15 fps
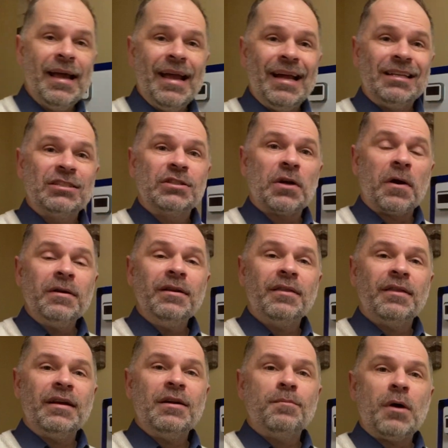And starting to
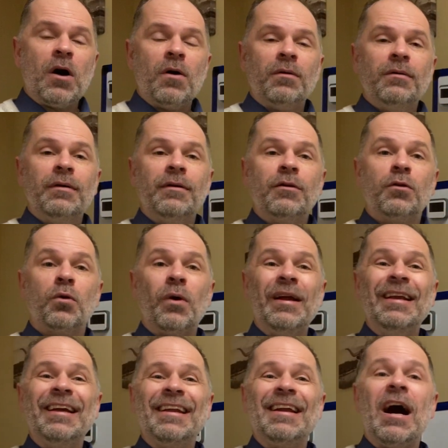think about
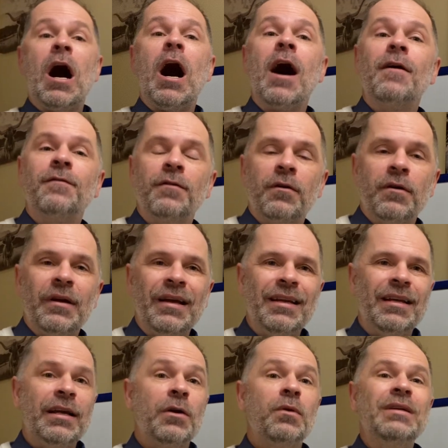creating an offer,
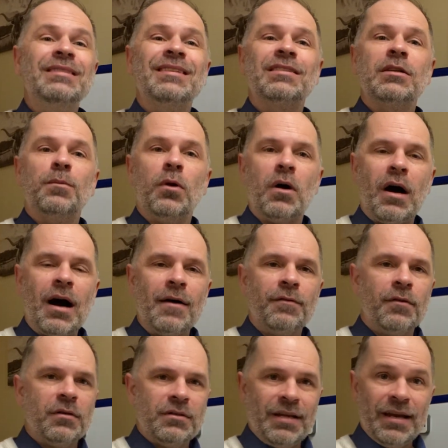an irresistible
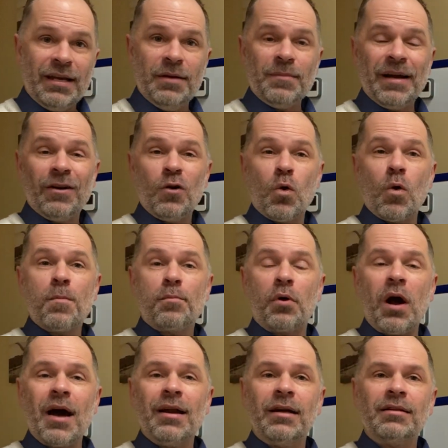offer, taking my core
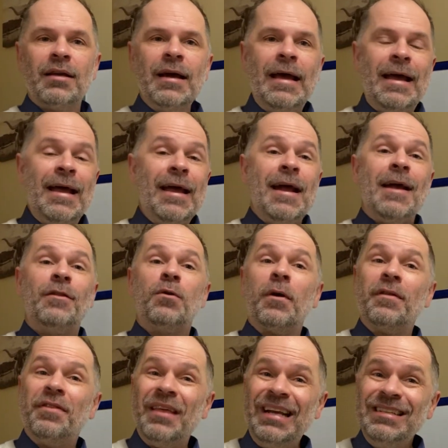product, and there are
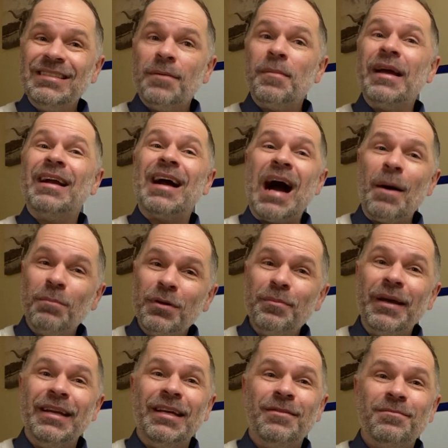things that might
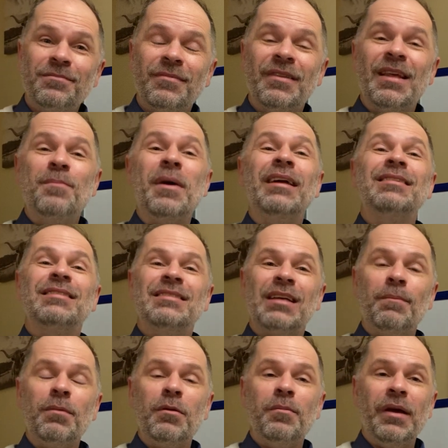complement it. They might
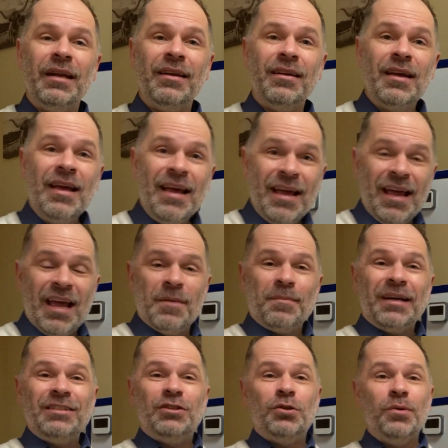supplement it. And
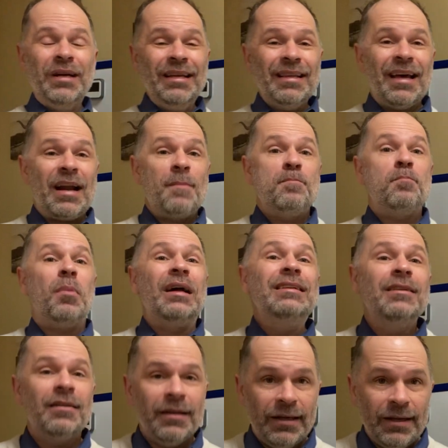by doing that, I'm
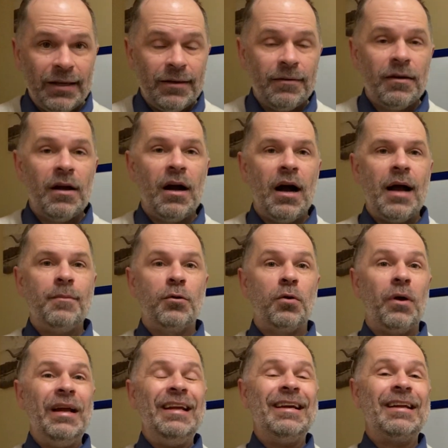bundling it. I'm
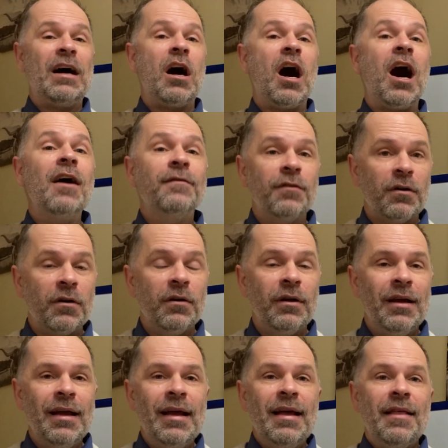creating an offer
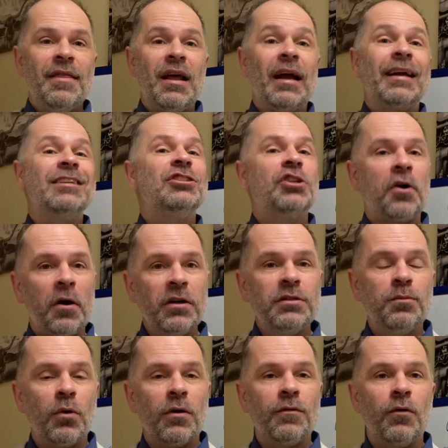that I can
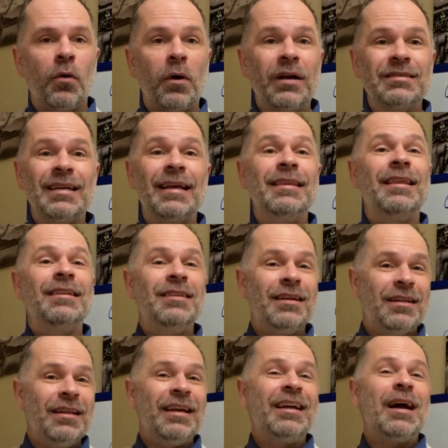charge more for because
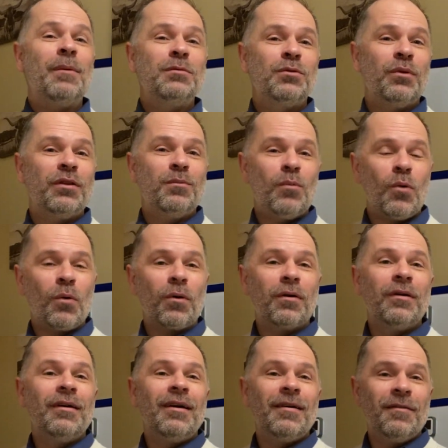authentically it comes with
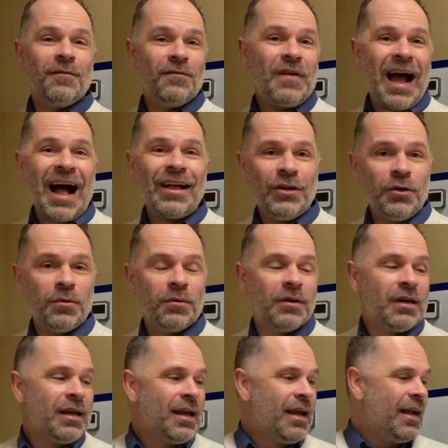more value.
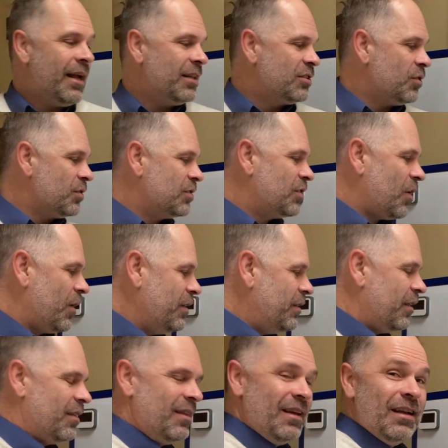And so starting
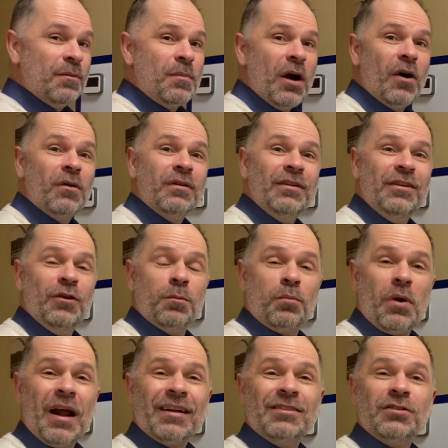to think about your
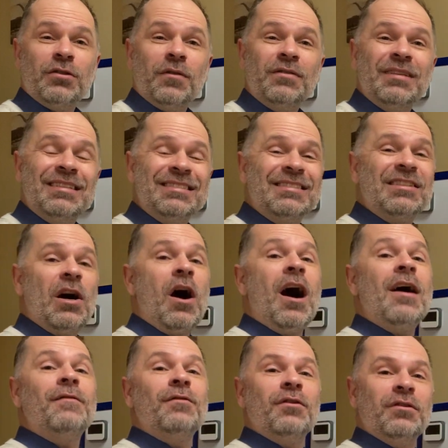product and services as
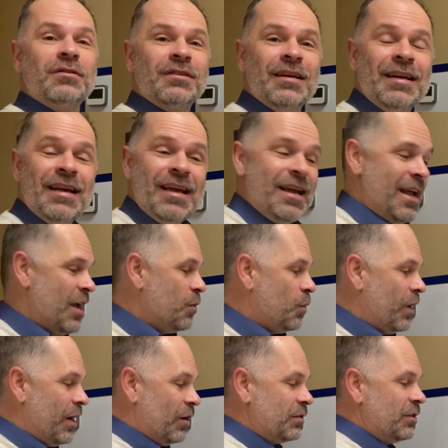offers and
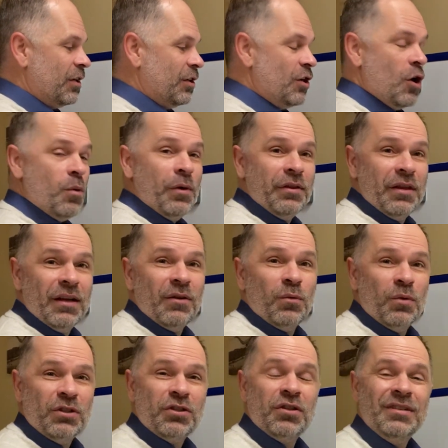what else could go with it,
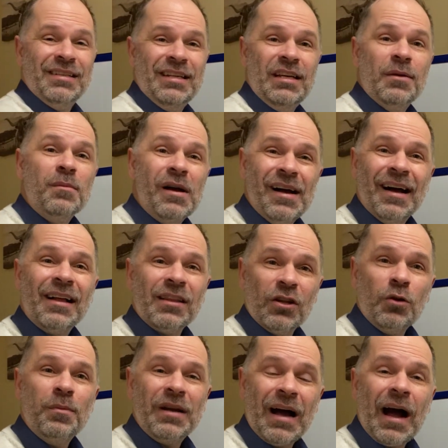which could deem a
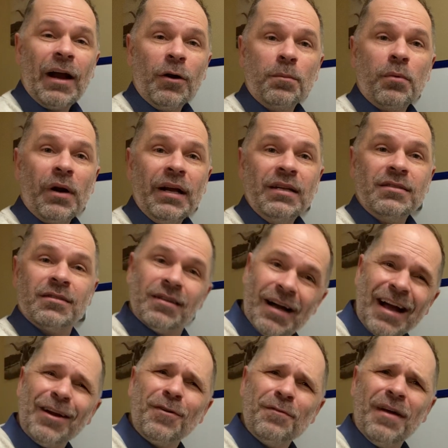little bit higher price,
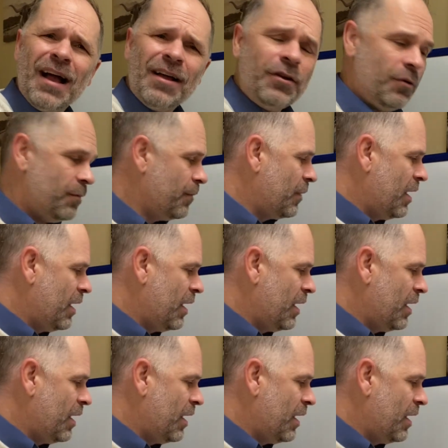higher value.